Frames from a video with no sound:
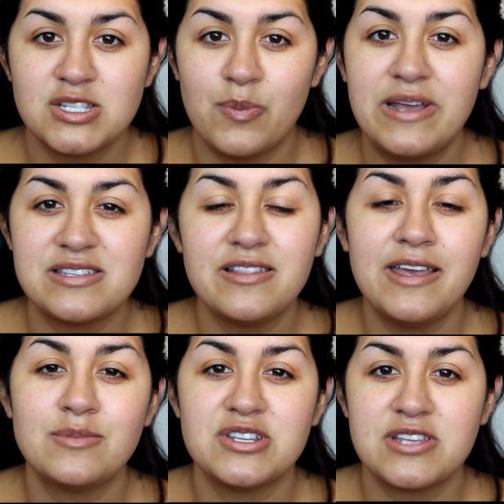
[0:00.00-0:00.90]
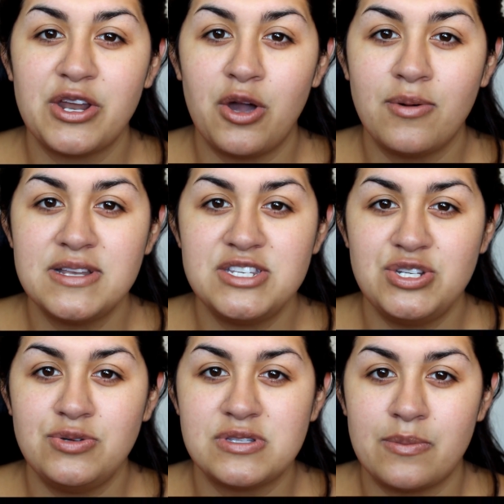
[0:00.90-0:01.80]
So basically I'm just going to go
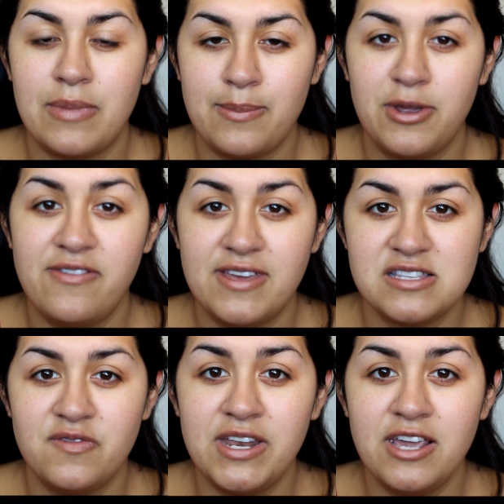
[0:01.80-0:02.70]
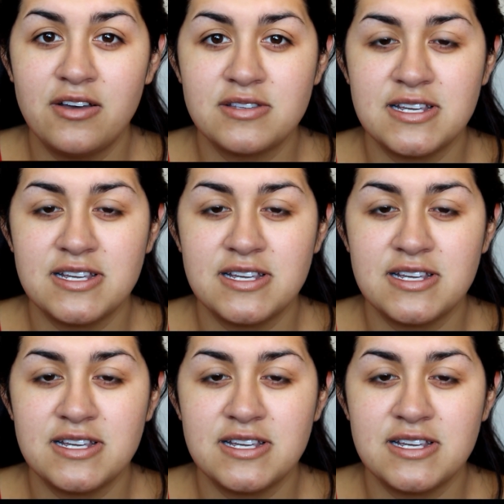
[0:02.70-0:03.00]
into some of my previous videos